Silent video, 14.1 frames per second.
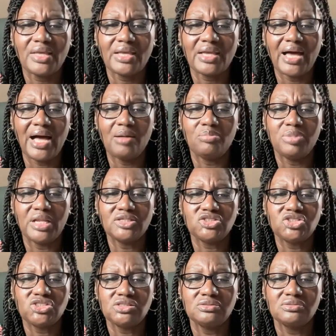God
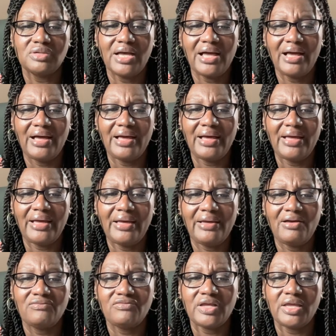bless you. Have